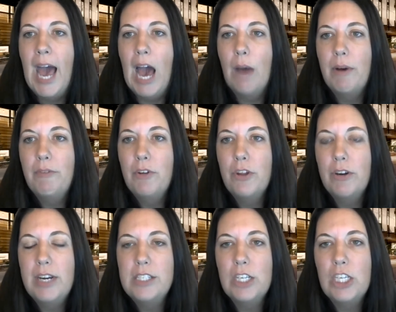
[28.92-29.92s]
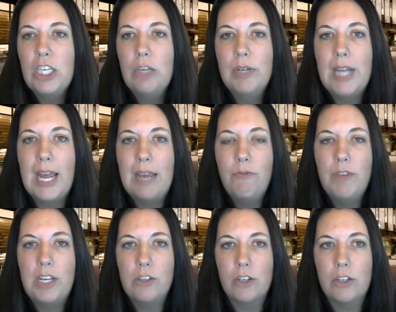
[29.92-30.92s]
However, there is a Q&A
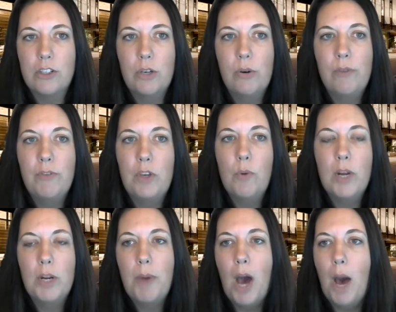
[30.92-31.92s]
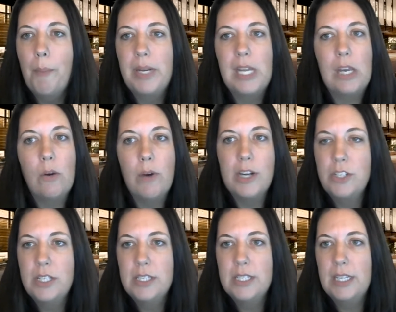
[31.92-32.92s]
feature. So if you want to pop any
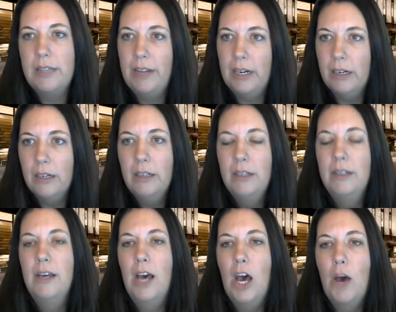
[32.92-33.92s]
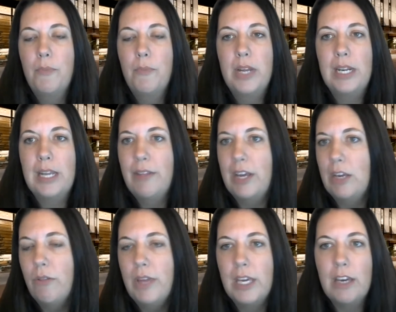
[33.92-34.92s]
questions in there, any that
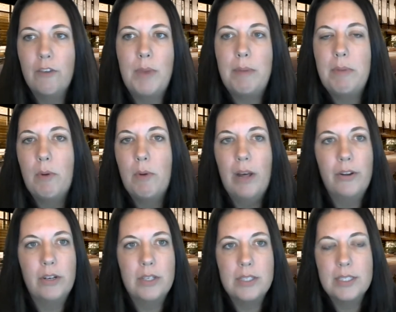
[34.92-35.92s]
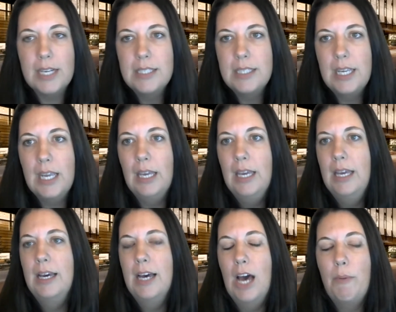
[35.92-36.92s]
you think of maybe while they're discussing,
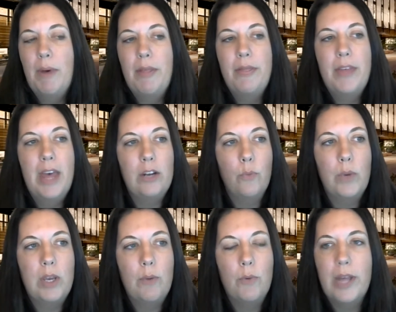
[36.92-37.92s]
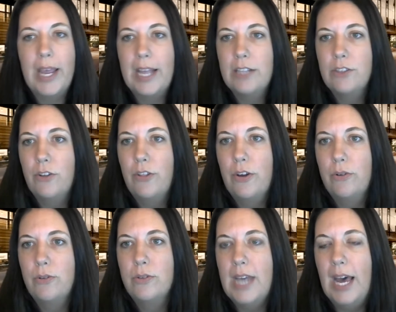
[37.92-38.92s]
and then we will answer
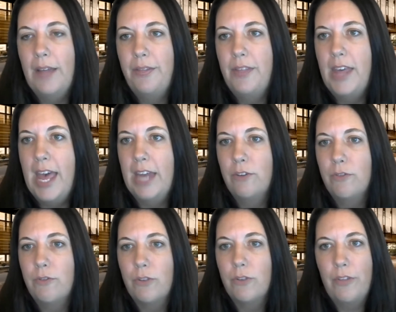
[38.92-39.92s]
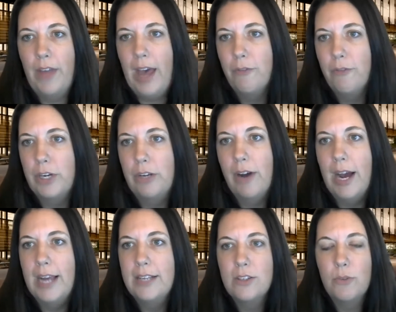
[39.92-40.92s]
those at the end for you
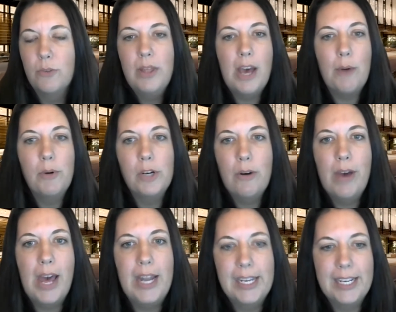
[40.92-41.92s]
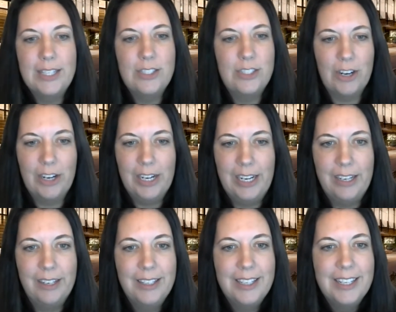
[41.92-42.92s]
guys. So with that, we'll go ahead and get started.